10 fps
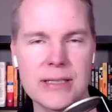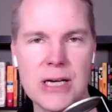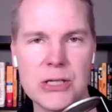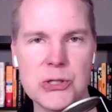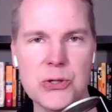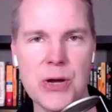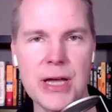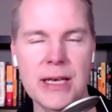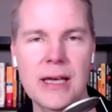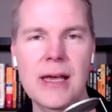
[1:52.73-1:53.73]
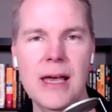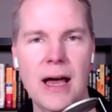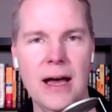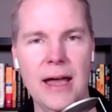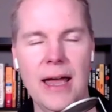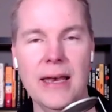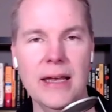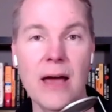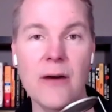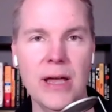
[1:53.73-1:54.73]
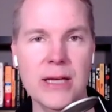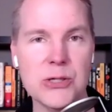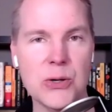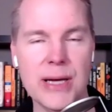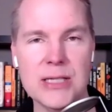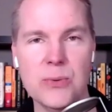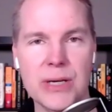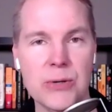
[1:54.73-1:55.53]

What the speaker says: touch screen, and it integrates.